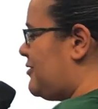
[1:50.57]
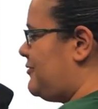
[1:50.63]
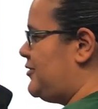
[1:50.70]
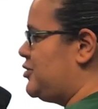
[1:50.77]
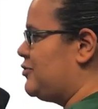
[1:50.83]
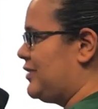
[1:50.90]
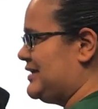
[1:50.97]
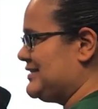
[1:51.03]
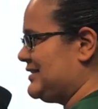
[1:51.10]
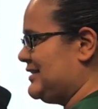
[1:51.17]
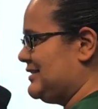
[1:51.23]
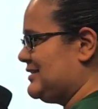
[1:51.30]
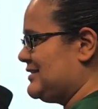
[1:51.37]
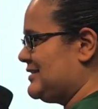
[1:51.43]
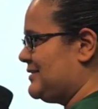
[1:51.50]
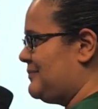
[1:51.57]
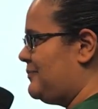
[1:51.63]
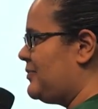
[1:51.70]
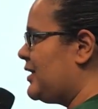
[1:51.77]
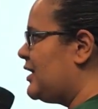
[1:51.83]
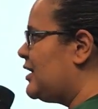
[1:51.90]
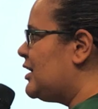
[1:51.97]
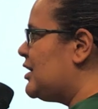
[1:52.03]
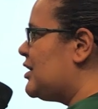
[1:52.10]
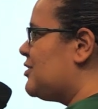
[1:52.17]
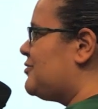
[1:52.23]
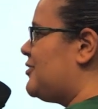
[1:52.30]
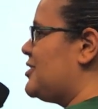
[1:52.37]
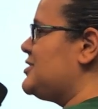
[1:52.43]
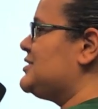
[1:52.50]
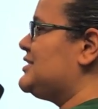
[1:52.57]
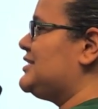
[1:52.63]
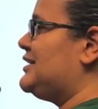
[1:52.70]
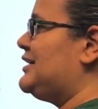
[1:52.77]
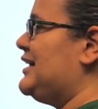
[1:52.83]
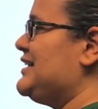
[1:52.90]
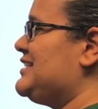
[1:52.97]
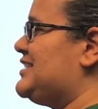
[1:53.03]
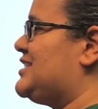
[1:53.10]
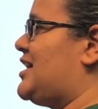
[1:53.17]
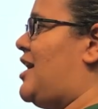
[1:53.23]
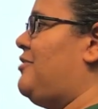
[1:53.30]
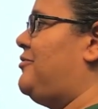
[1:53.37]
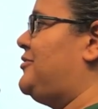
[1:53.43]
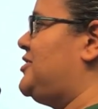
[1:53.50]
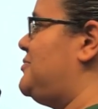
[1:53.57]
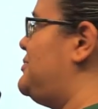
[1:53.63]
for a few reasons. First, it's tough